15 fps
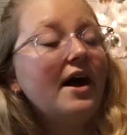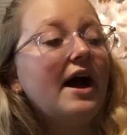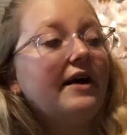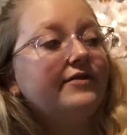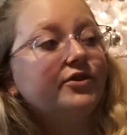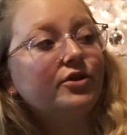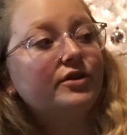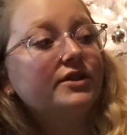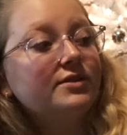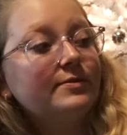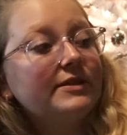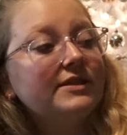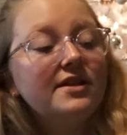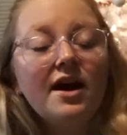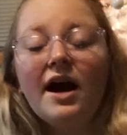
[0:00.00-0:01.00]
After
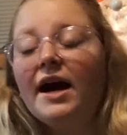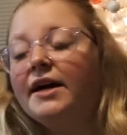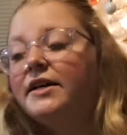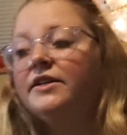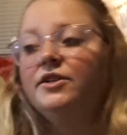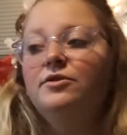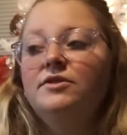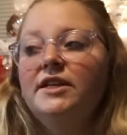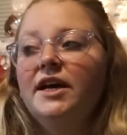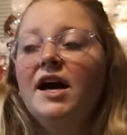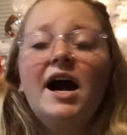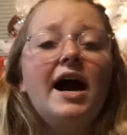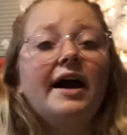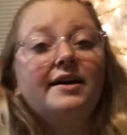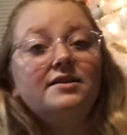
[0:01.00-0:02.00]
Christmas, I can use it.
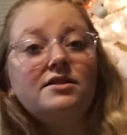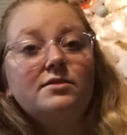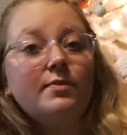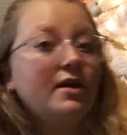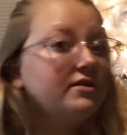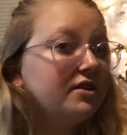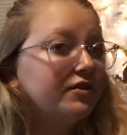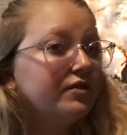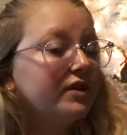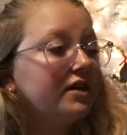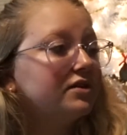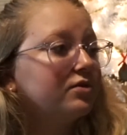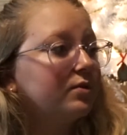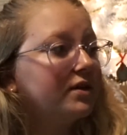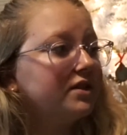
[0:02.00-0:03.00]
I can smell different.
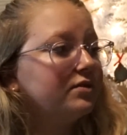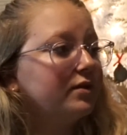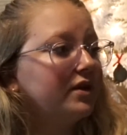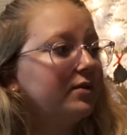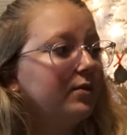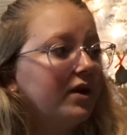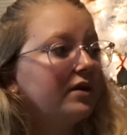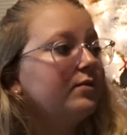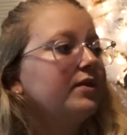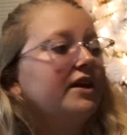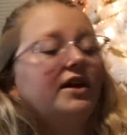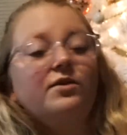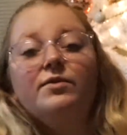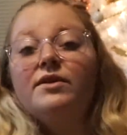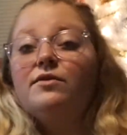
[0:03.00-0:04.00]
In 2021, we're
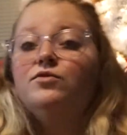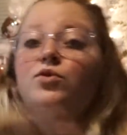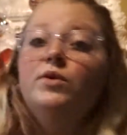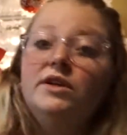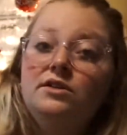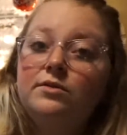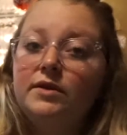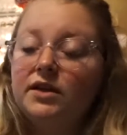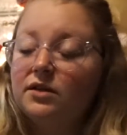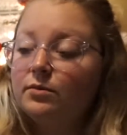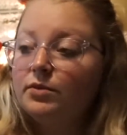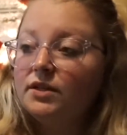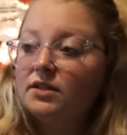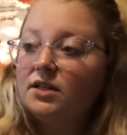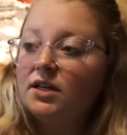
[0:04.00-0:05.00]
getting rid of 2020
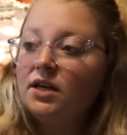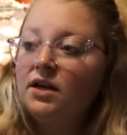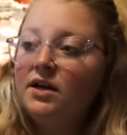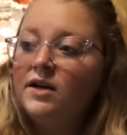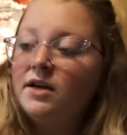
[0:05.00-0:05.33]
completely.